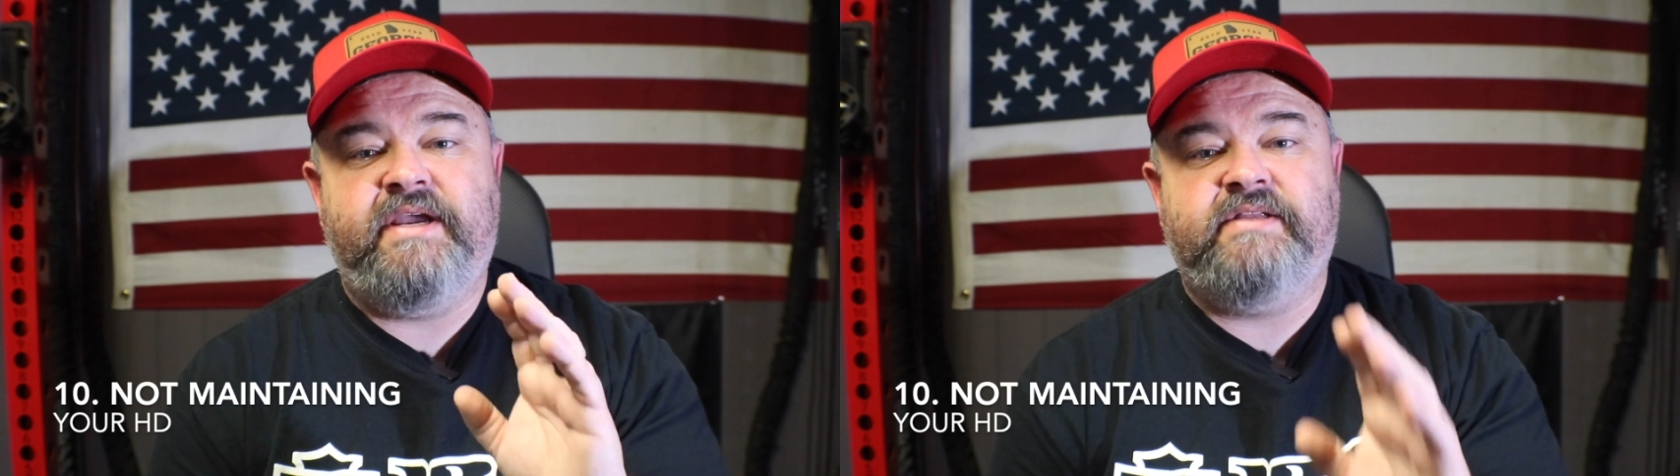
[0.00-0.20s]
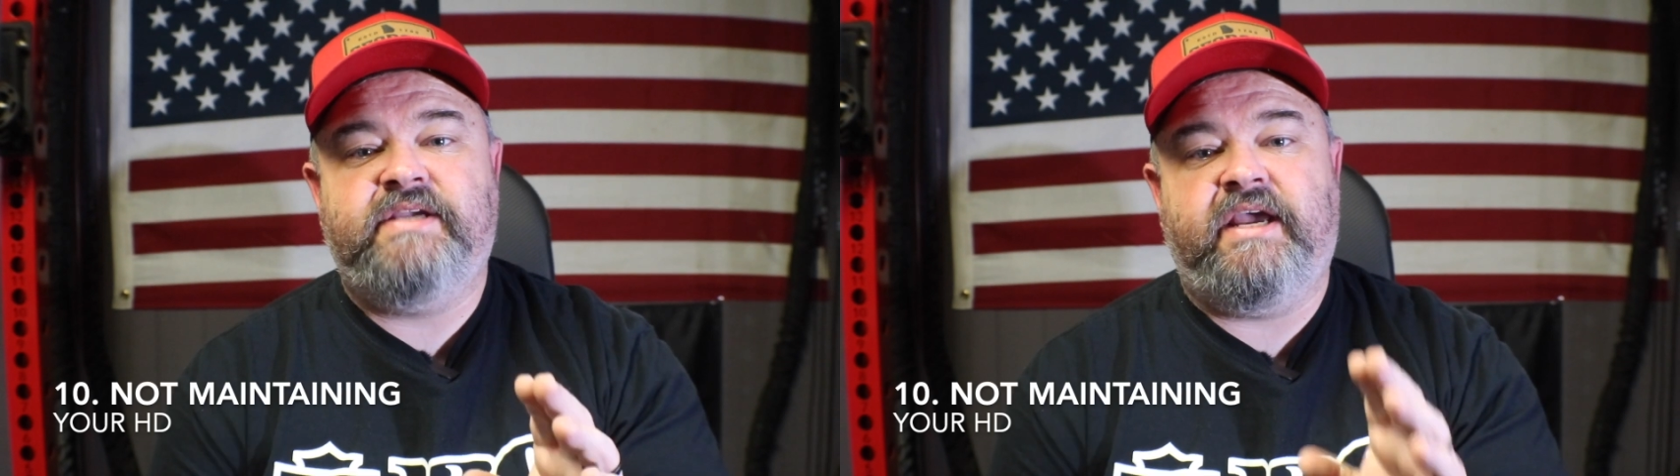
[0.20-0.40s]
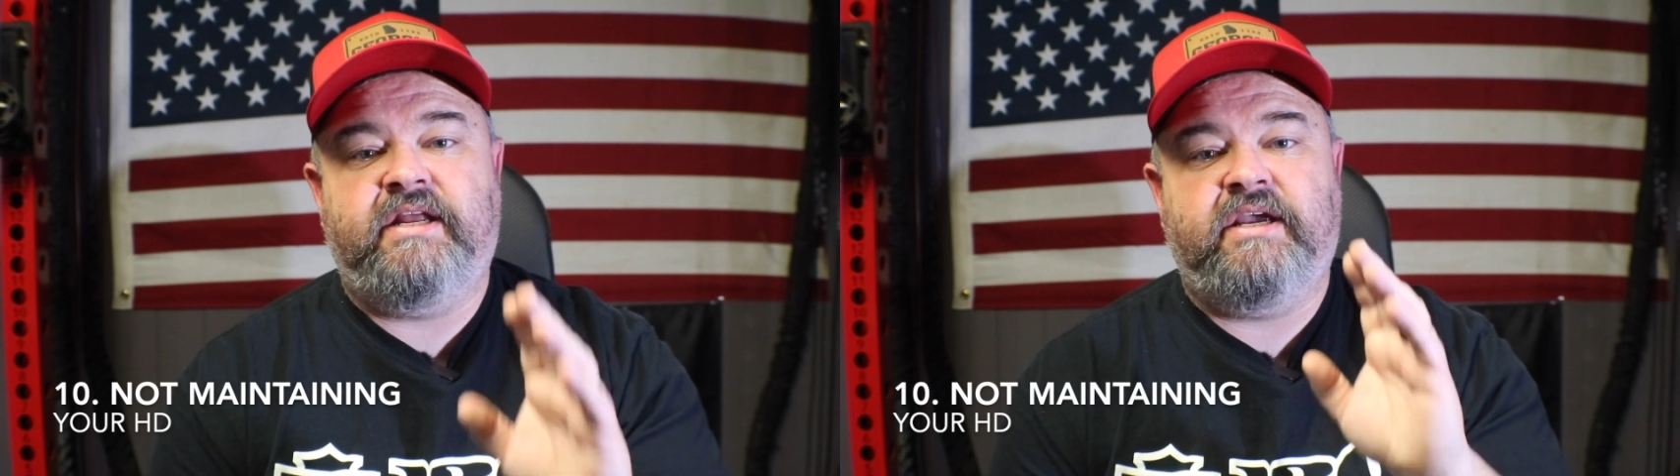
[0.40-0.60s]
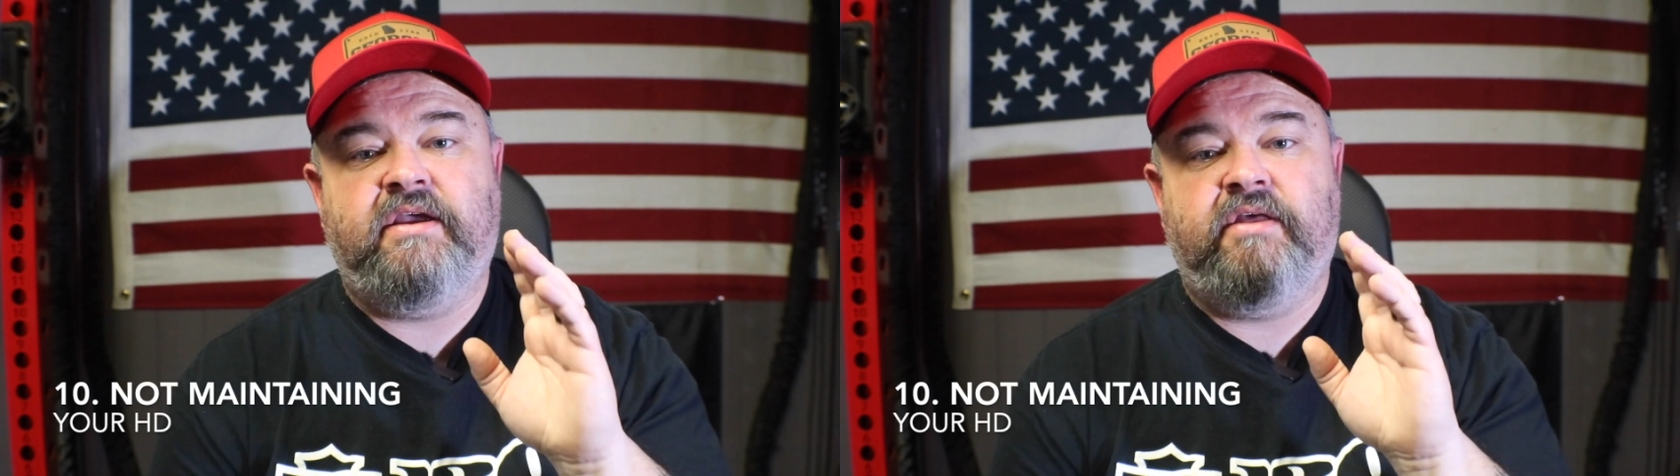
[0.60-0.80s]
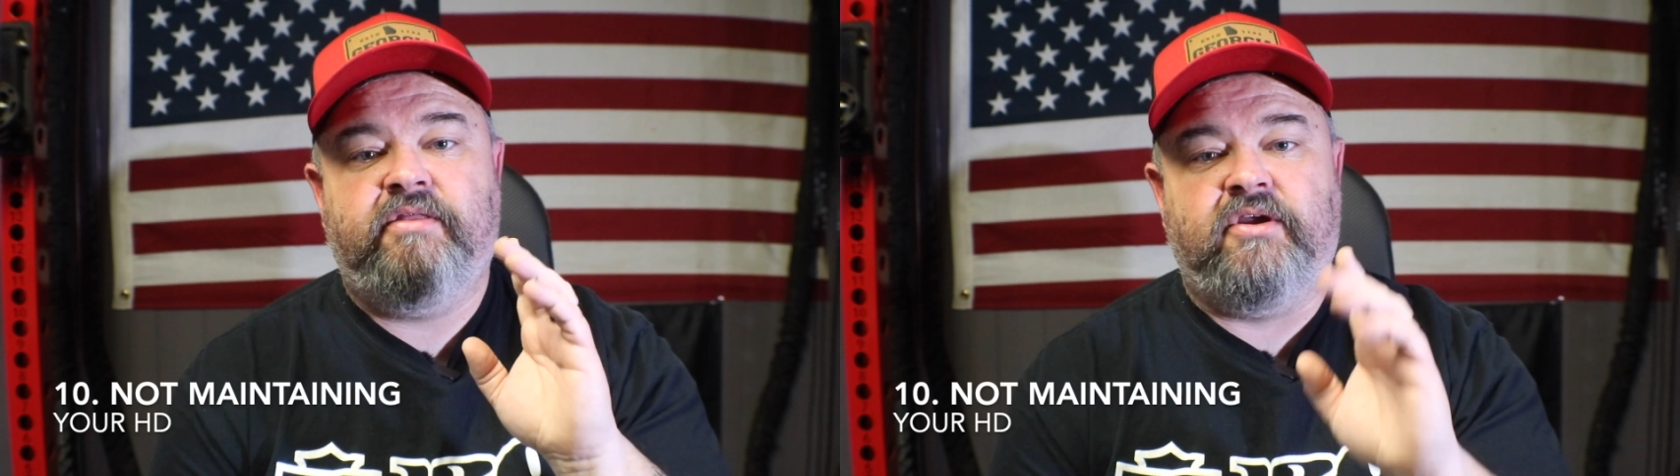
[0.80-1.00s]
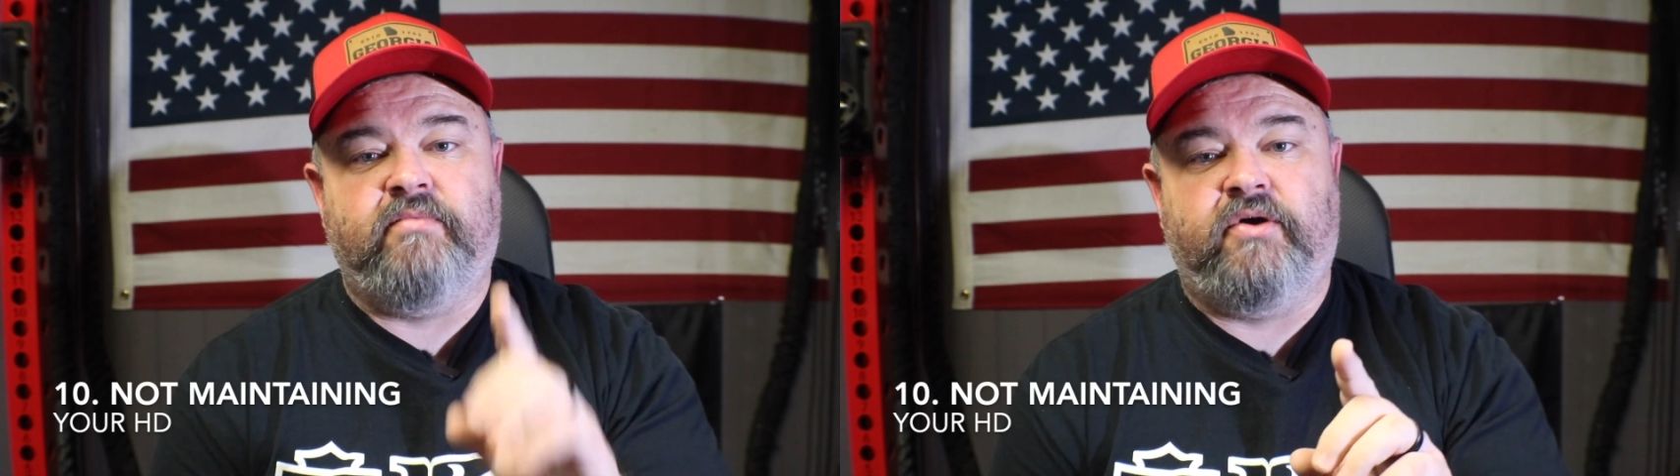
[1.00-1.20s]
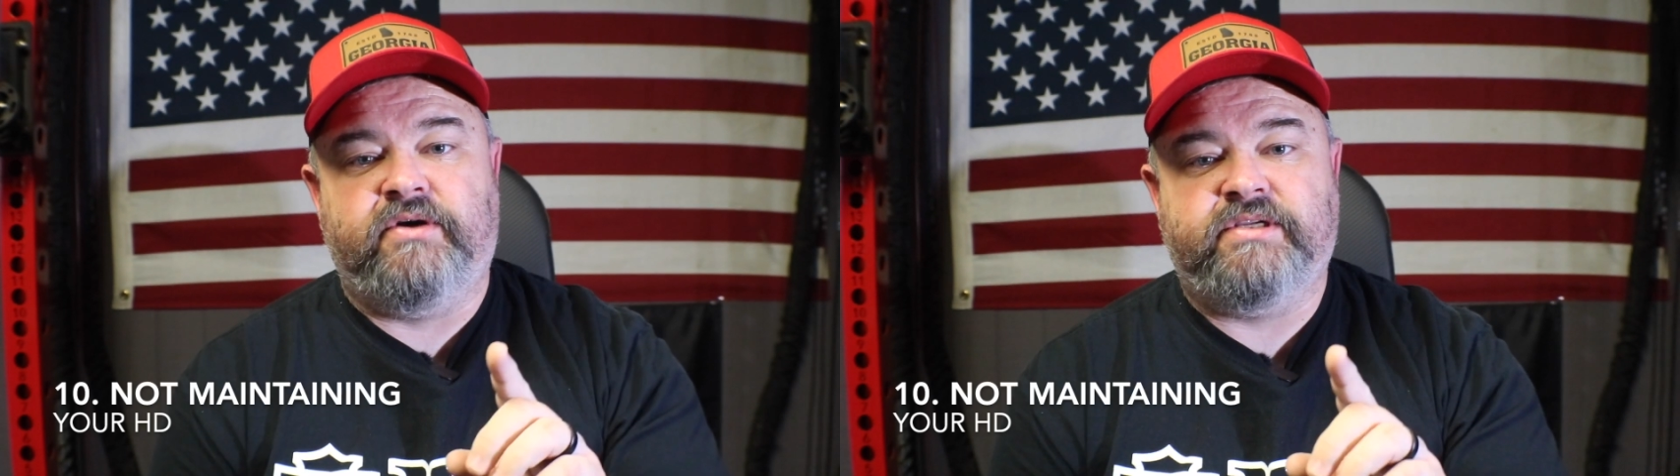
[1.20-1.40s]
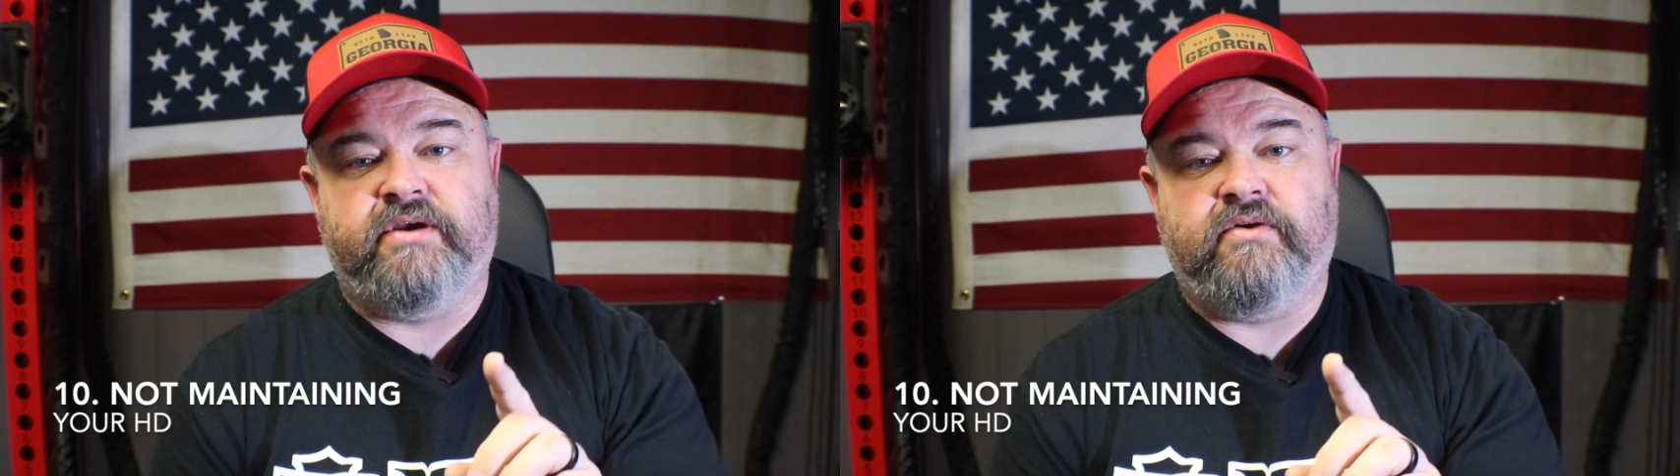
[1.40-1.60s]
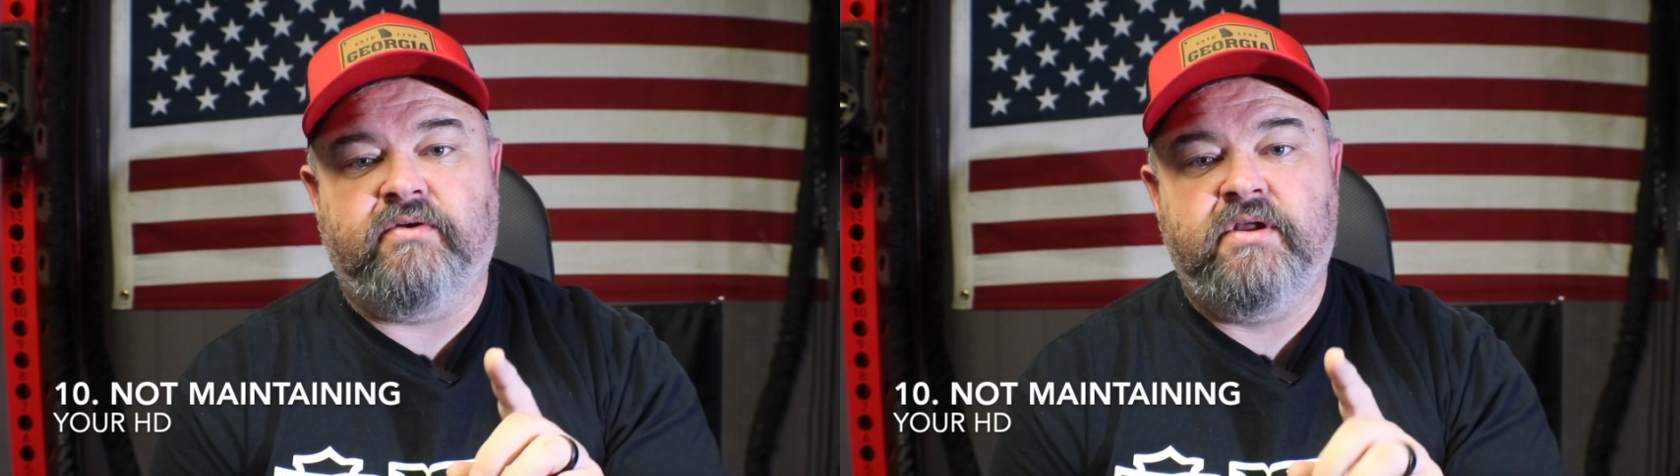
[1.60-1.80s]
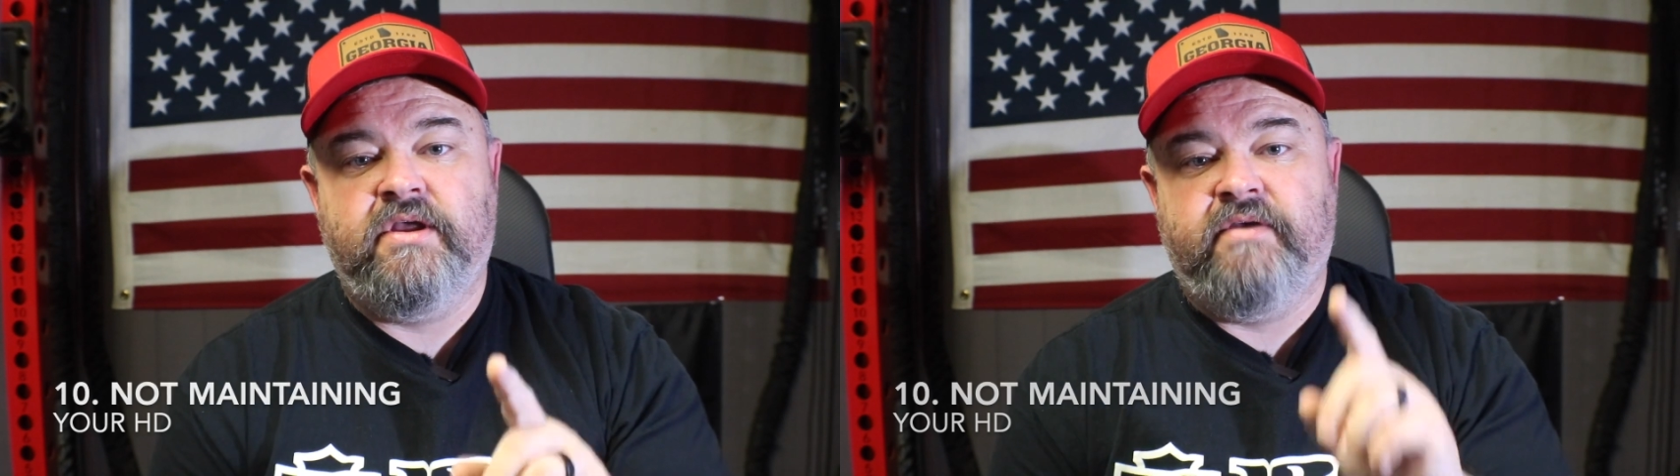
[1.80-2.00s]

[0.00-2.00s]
maintaining their motorcycle.